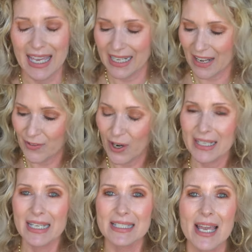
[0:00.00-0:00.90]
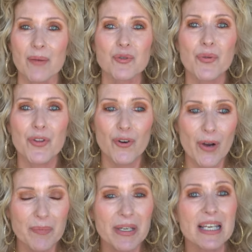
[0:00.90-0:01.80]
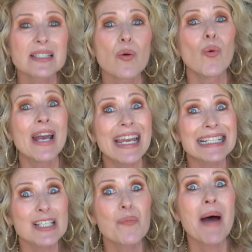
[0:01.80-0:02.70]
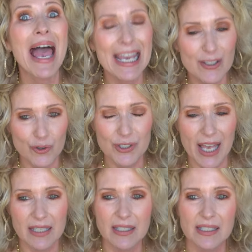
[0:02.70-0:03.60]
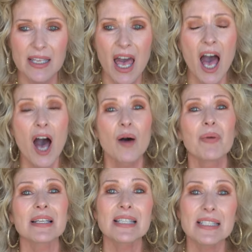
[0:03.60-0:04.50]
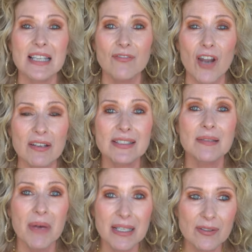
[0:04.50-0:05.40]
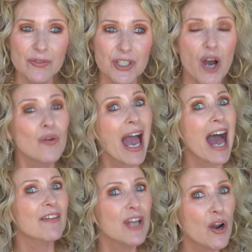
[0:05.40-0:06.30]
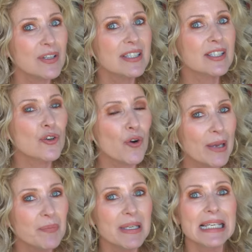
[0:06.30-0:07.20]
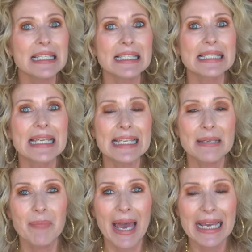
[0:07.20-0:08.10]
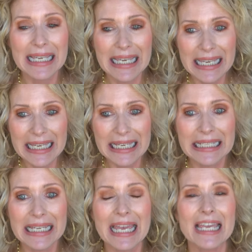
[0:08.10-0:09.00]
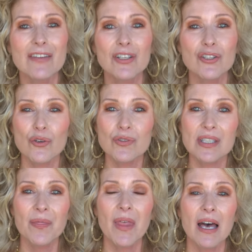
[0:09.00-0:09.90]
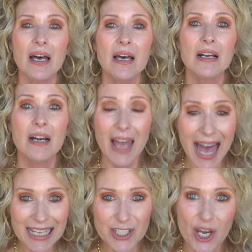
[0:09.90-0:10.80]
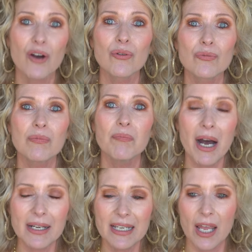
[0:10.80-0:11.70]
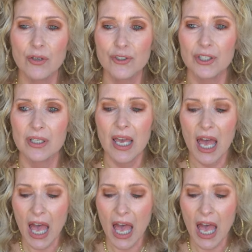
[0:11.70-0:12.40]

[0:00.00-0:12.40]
and I feel like it's helped with the crepiness when I do my exercises. But since I've lost the muscle tone, I've noticed the crepiness sneaking back in, even using the Glytone body lotion.